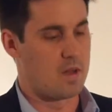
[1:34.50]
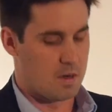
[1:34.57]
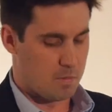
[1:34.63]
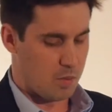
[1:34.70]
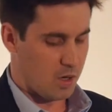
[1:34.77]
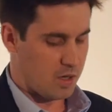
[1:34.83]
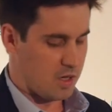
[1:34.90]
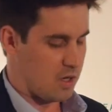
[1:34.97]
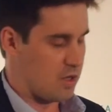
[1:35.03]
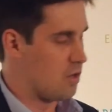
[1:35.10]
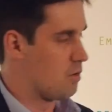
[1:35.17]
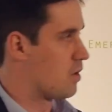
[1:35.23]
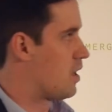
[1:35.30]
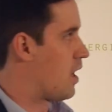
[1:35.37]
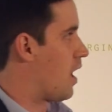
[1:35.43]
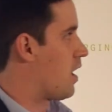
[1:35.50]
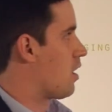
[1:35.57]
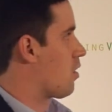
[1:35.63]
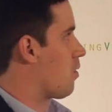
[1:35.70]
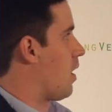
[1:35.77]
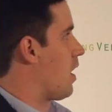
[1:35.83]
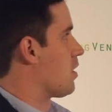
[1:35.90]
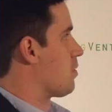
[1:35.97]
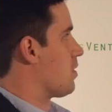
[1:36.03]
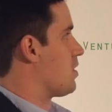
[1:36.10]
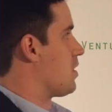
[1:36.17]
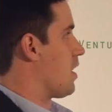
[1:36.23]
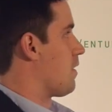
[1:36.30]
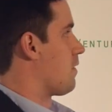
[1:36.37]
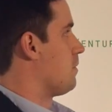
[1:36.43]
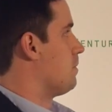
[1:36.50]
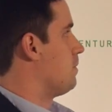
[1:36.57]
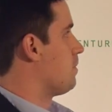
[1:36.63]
input that you would not otherwise receive.